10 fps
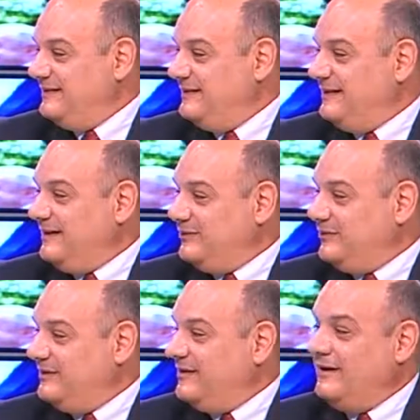They get to
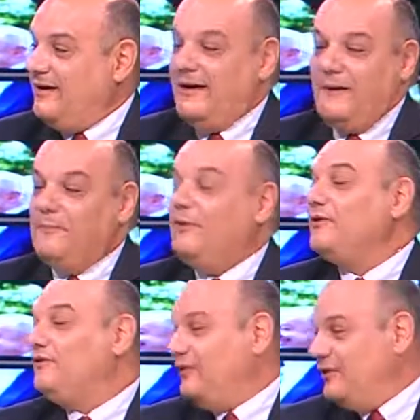see a
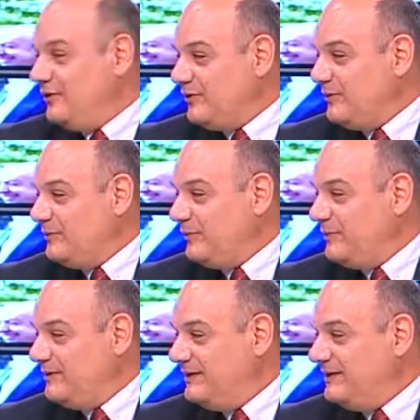portfolios of
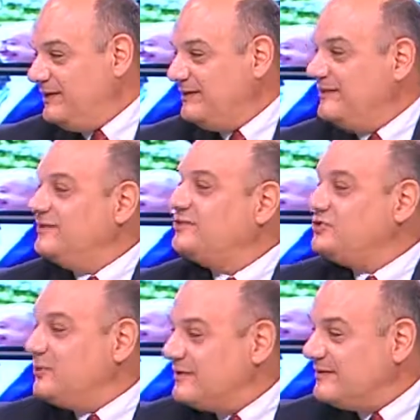properties to
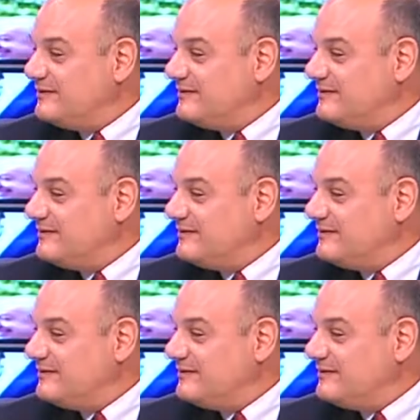choose.